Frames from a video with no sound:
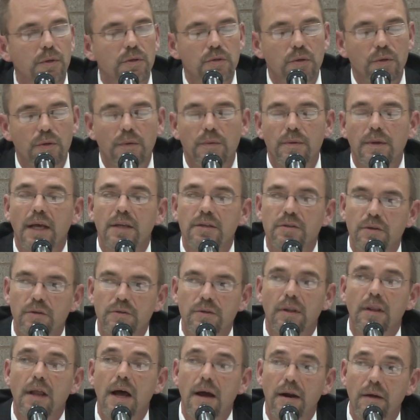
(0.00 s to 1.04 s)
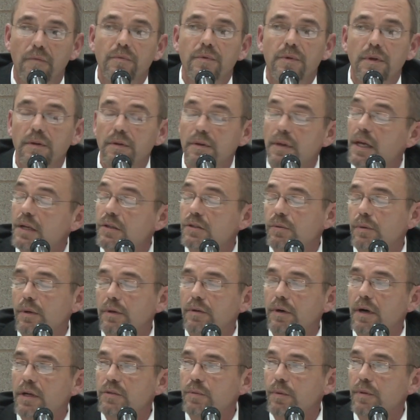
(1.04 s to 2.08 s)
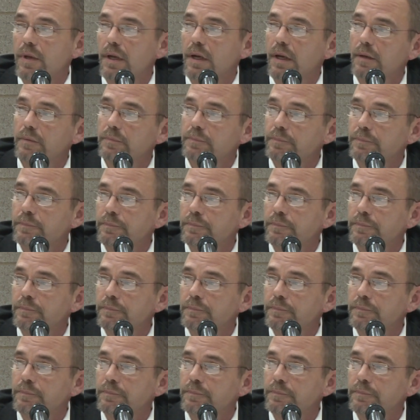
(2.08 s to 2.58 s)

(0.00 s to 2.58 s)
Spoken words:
So there's a lot of things to address within it.